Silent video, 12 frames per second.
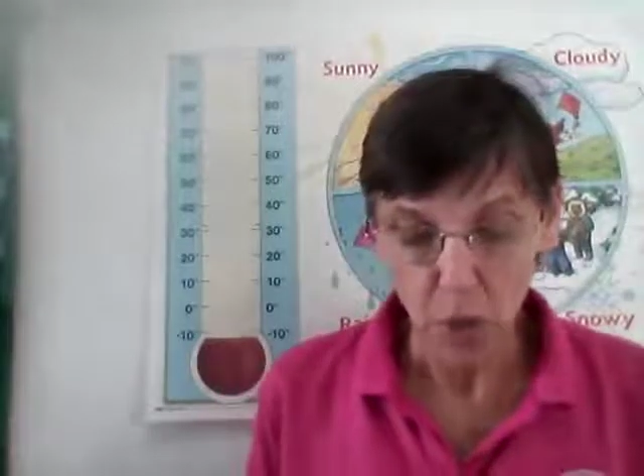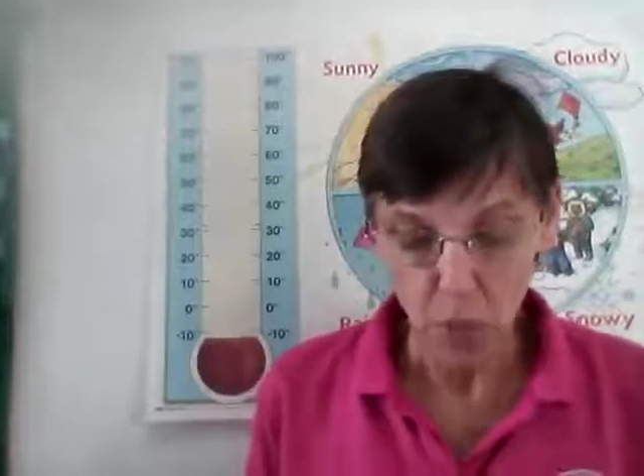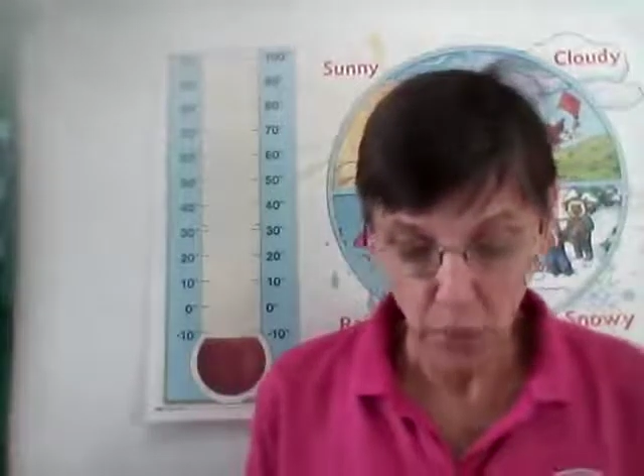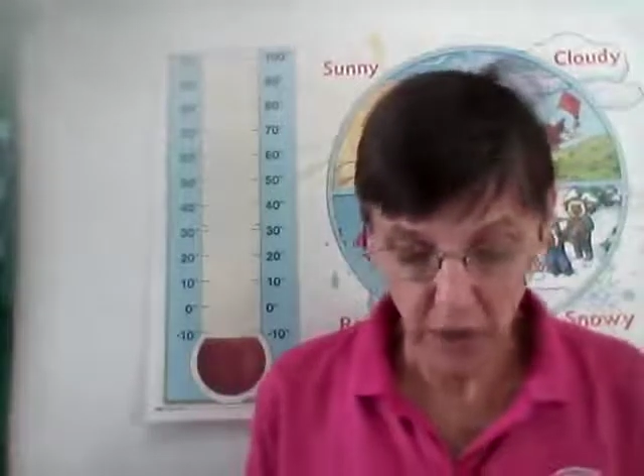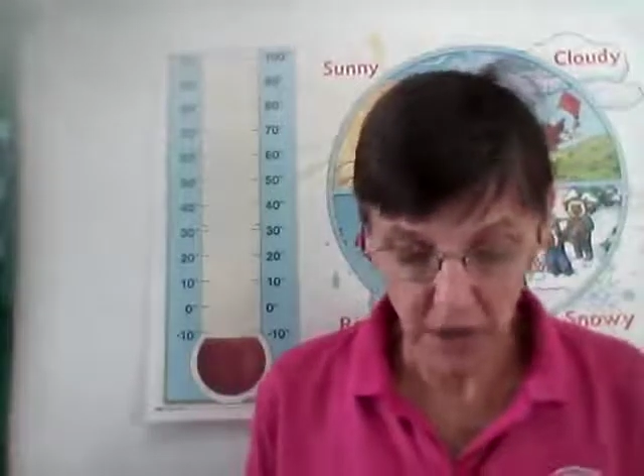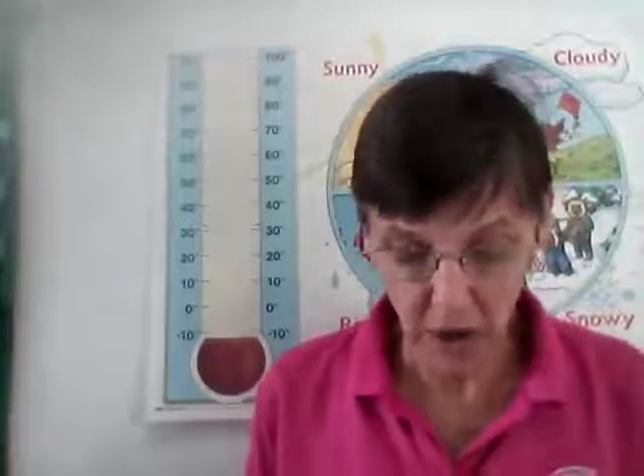
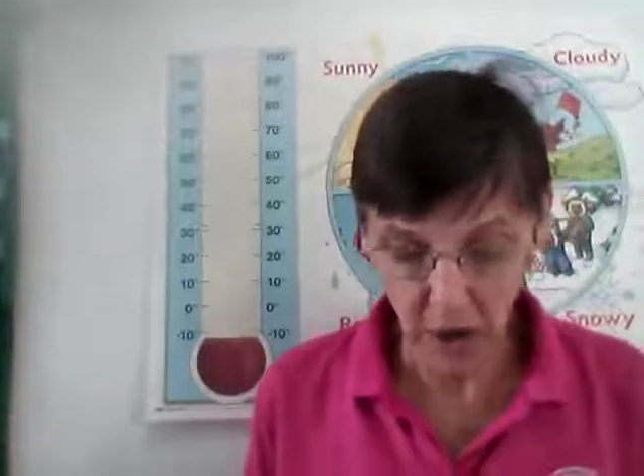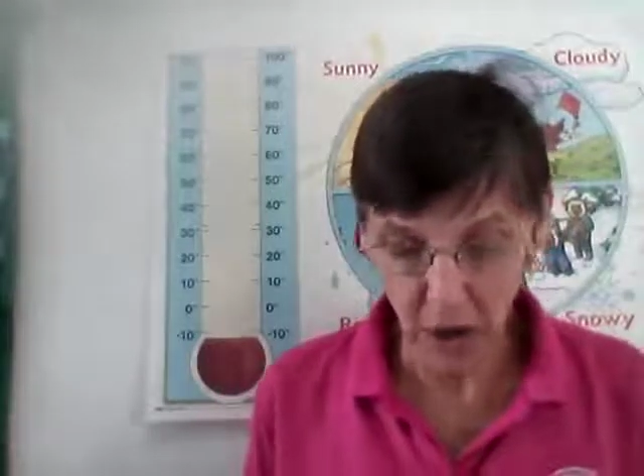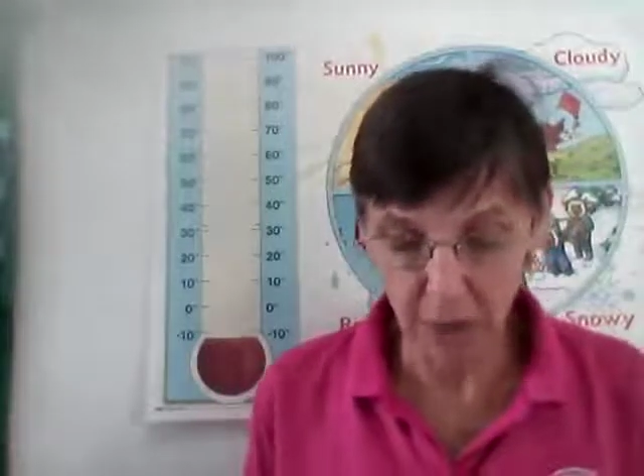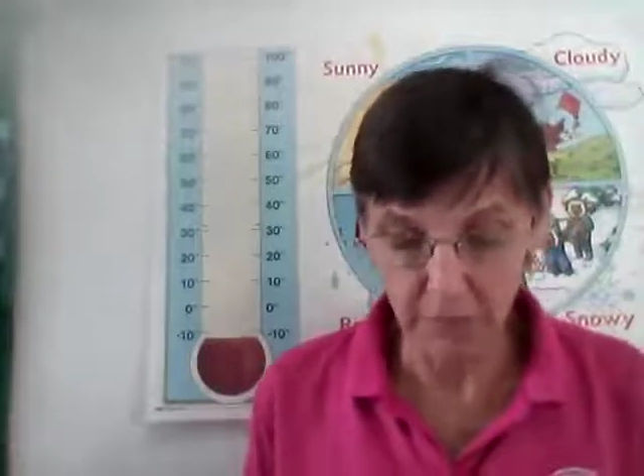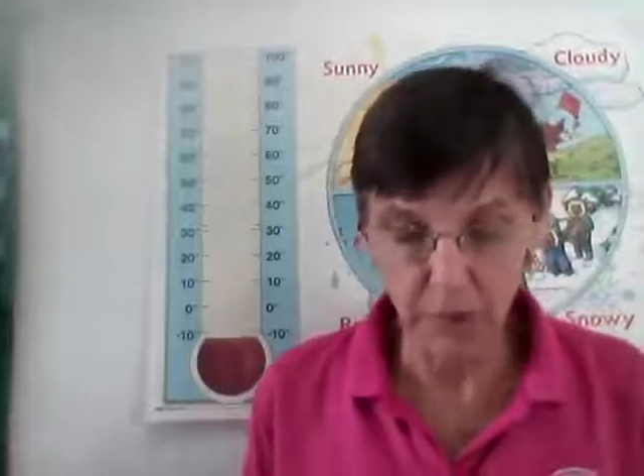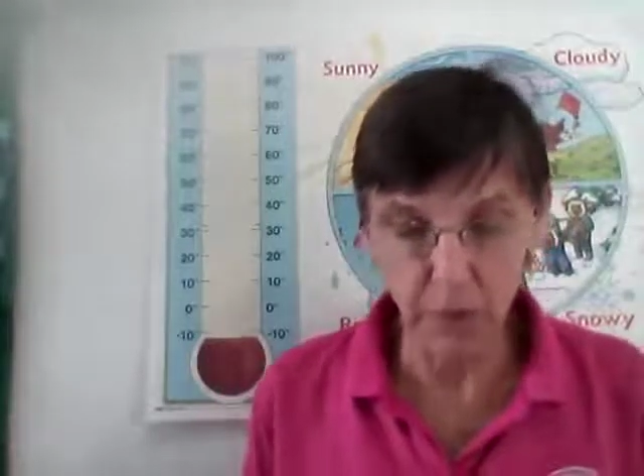We are
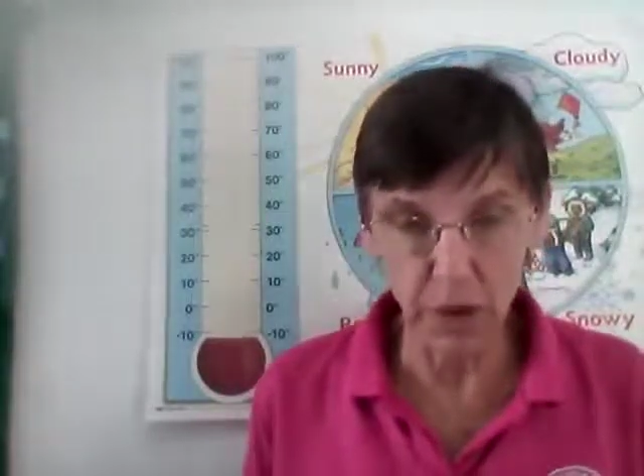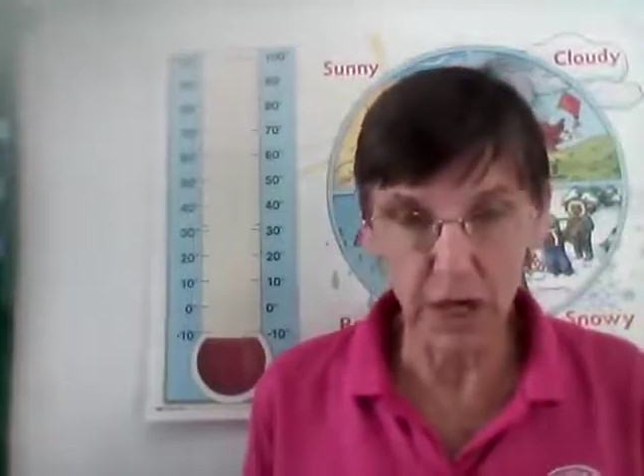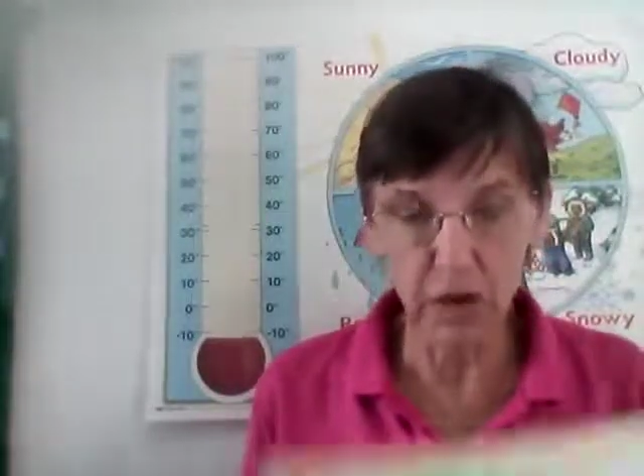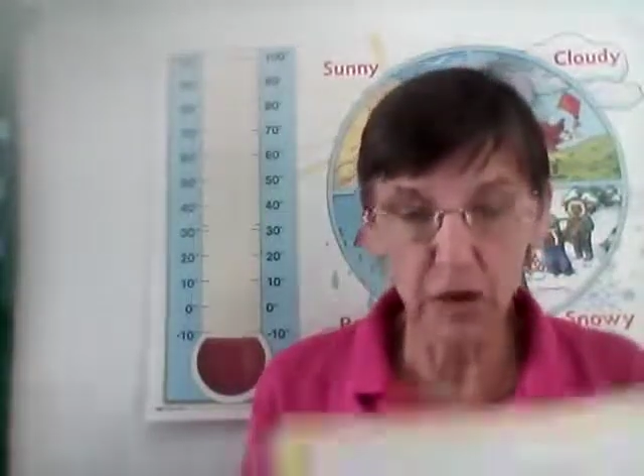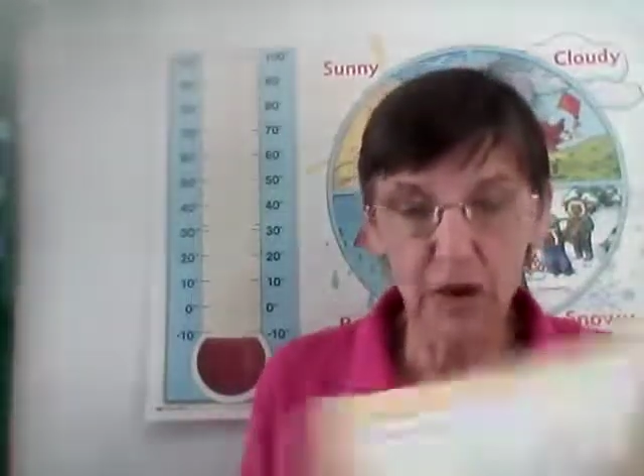going to be working